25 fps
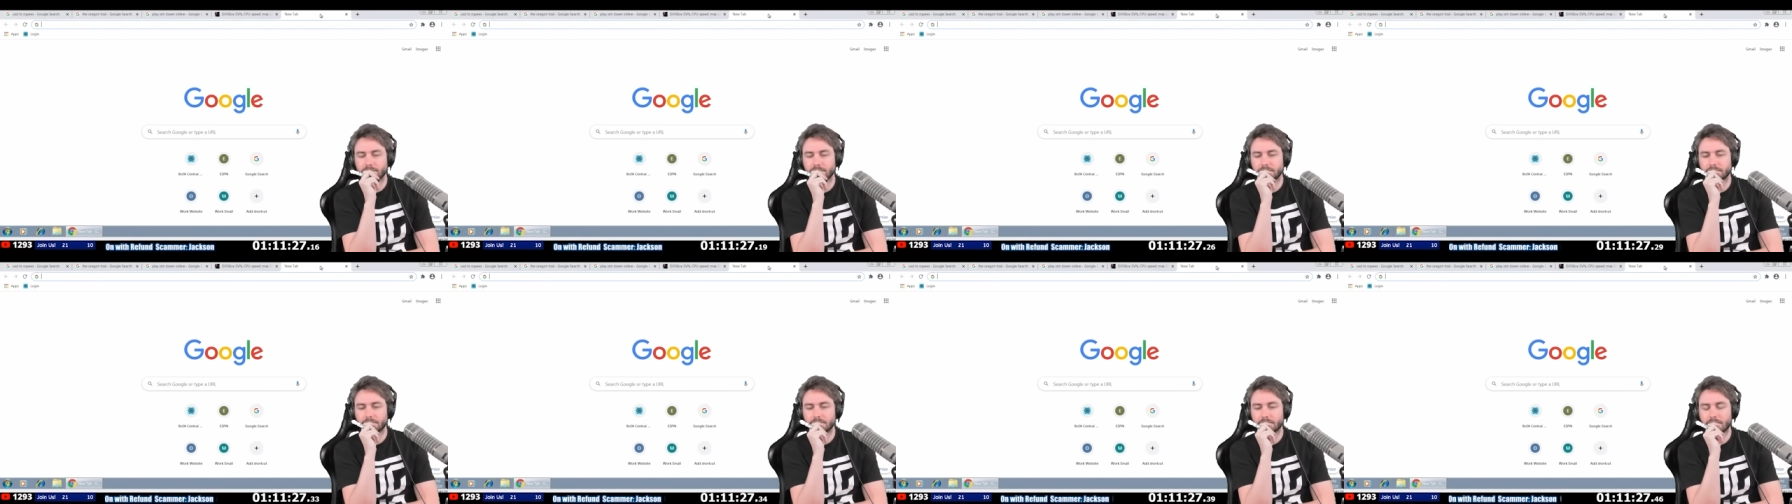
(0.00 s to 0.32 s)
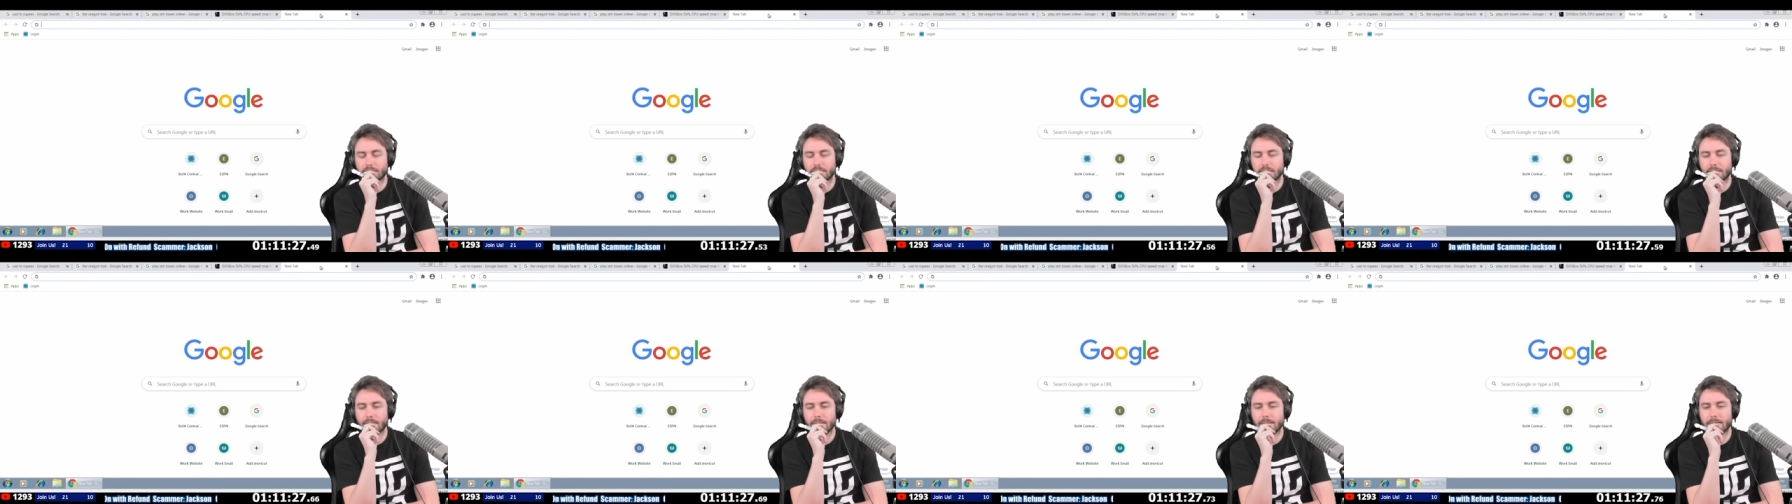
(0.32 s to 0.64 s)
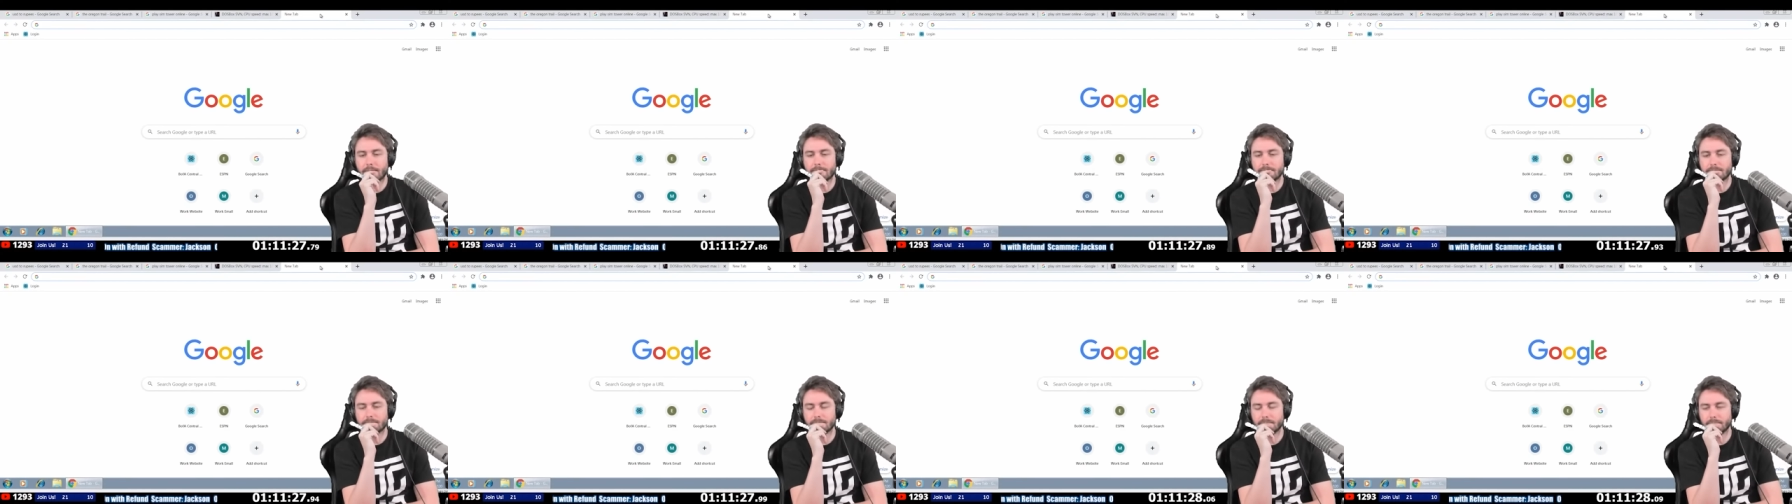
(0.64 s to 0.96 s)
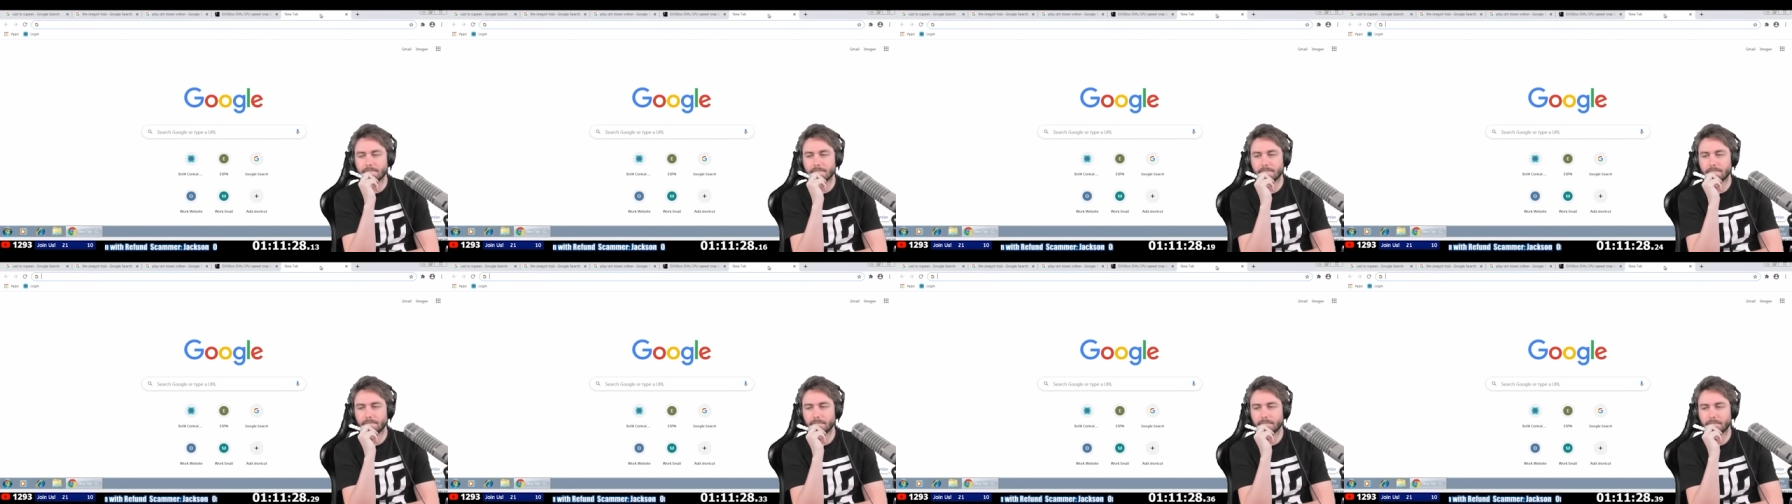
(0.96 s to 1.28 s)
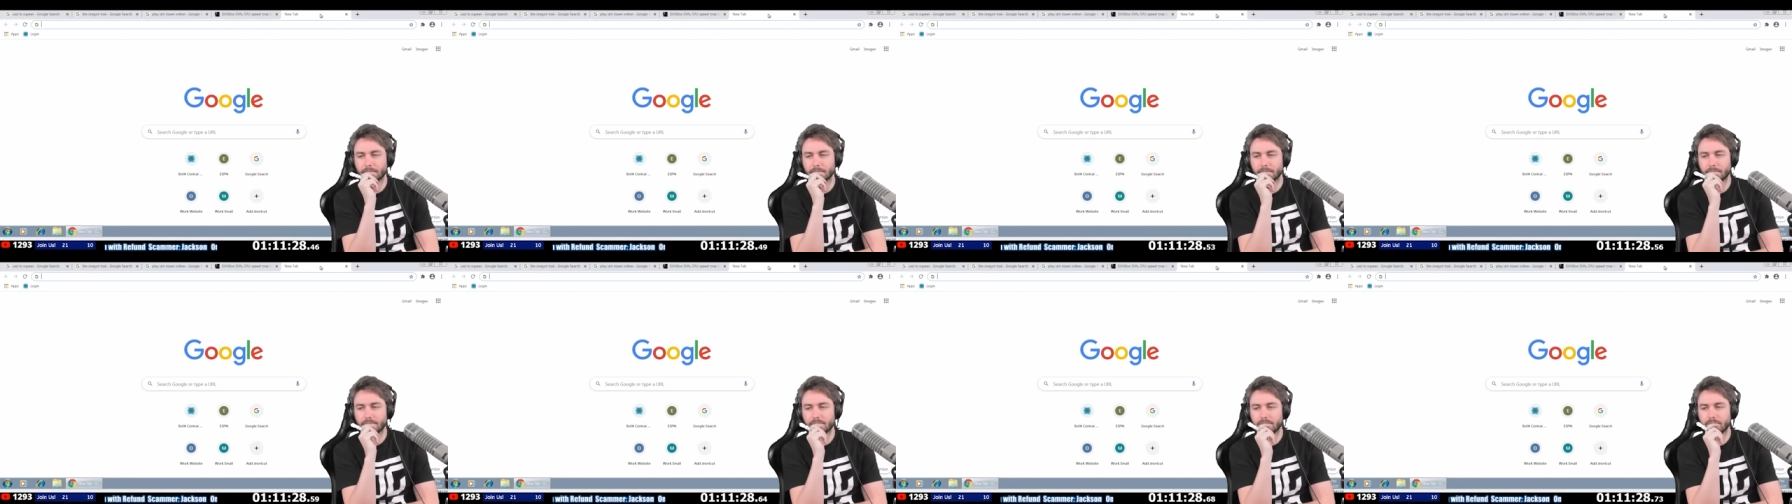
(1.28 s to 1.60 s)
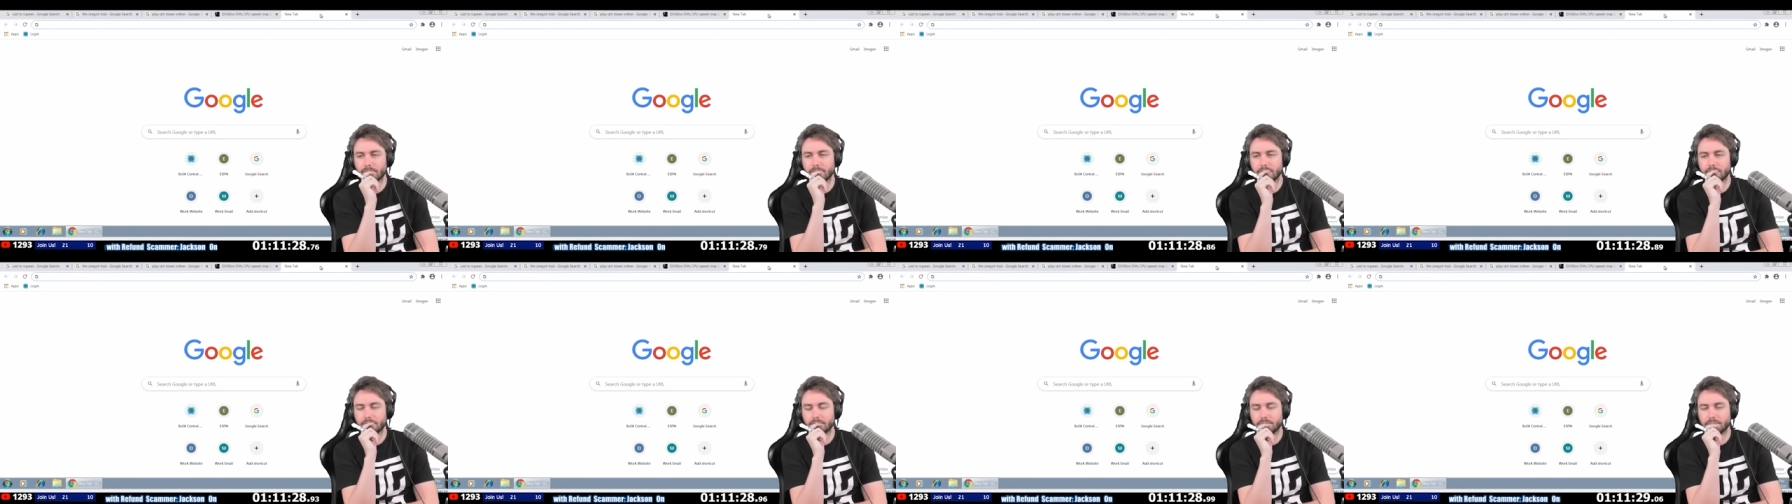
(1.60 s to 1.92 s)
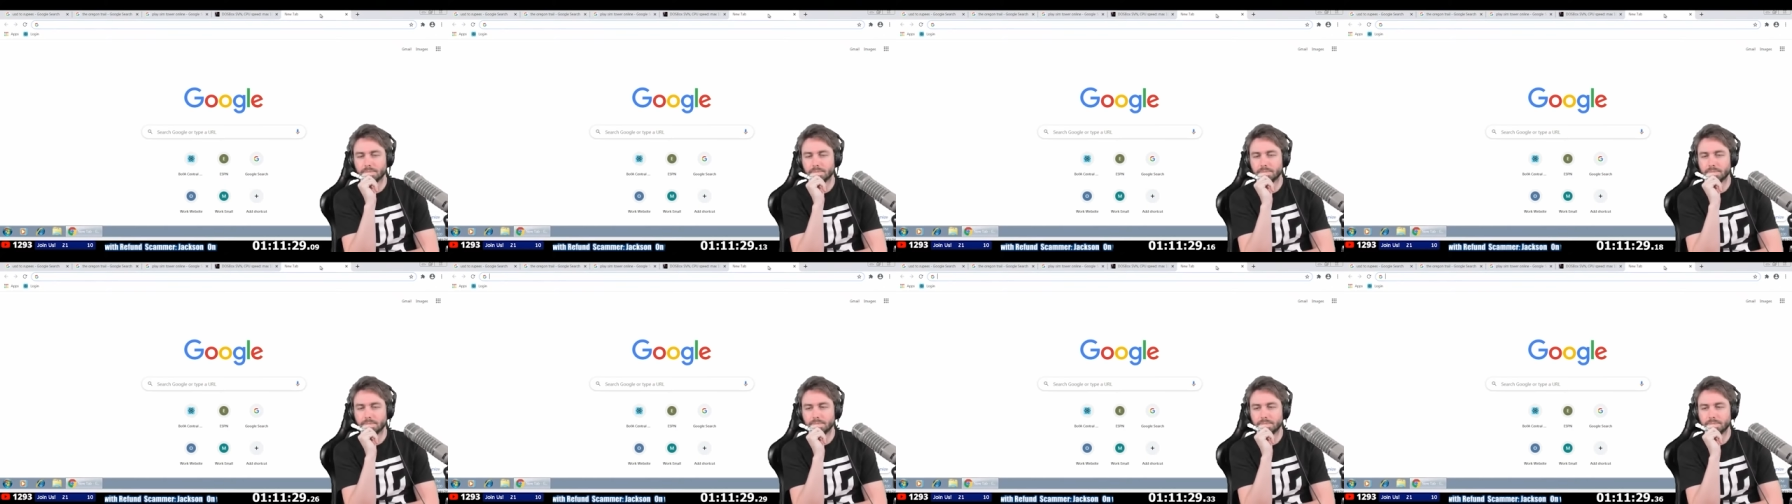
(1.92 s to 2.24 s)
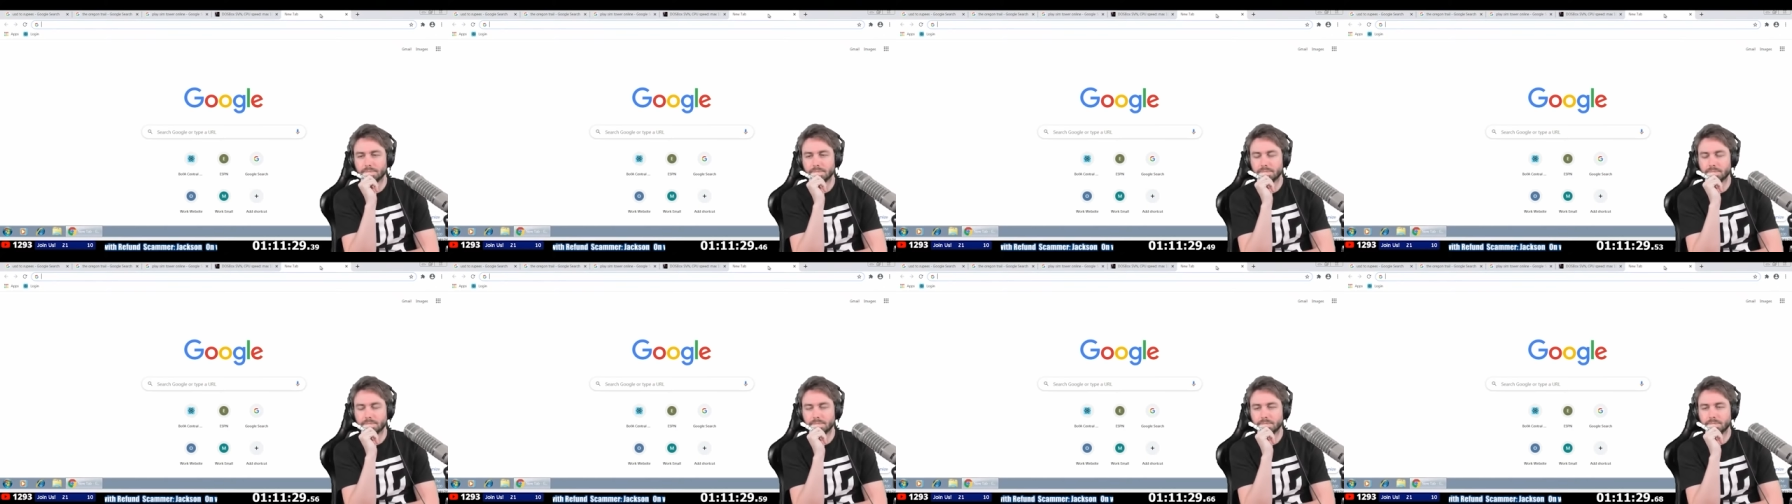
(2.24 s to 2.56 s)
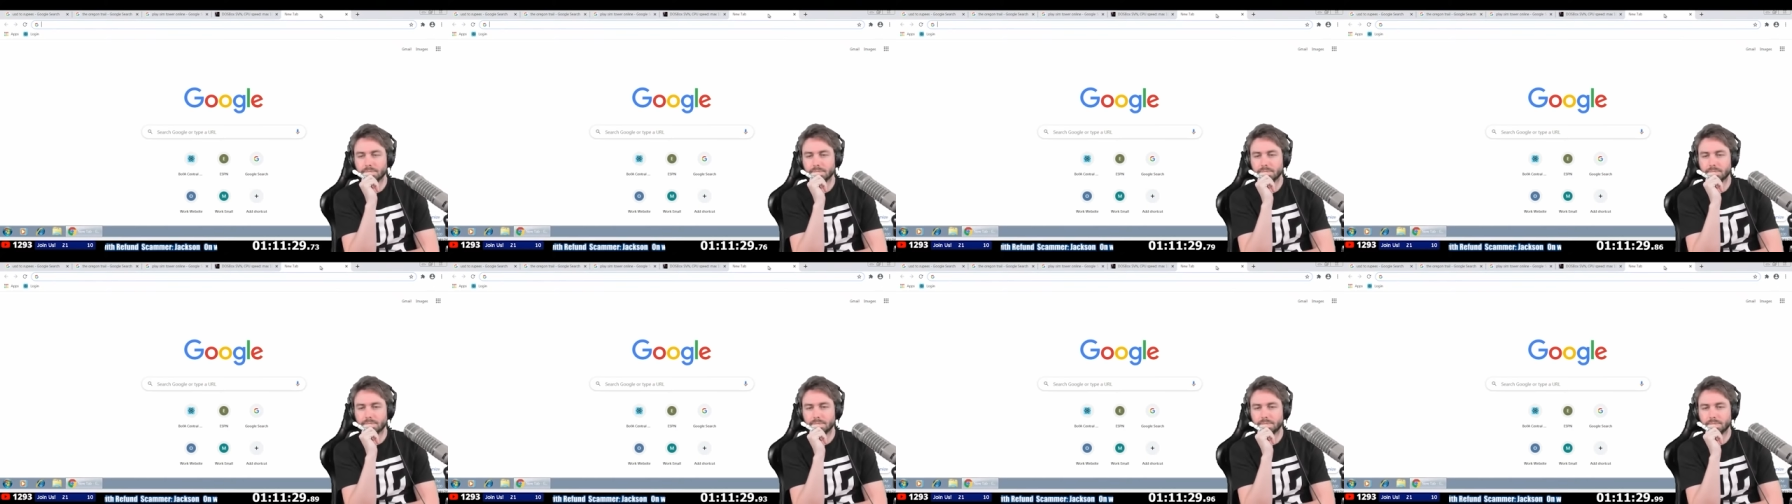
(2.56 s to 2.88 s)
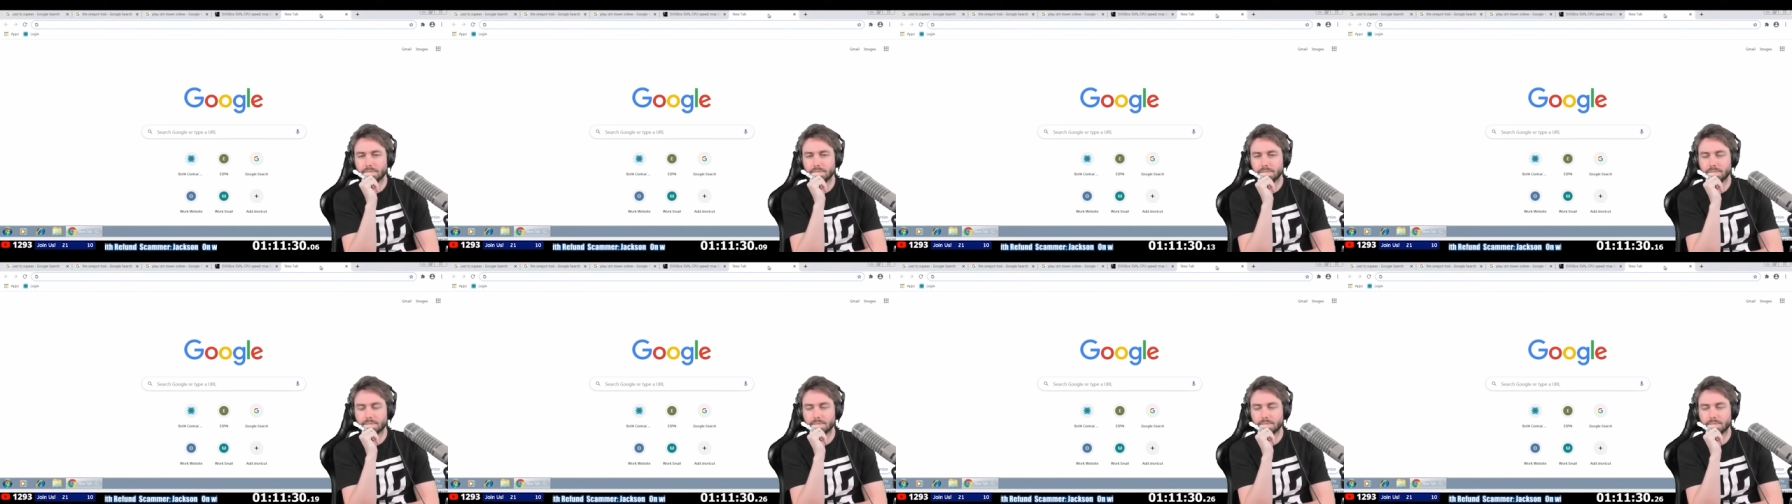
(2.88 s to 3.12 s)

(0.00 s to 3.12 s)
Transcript: Like uh, they are investing in Nepal,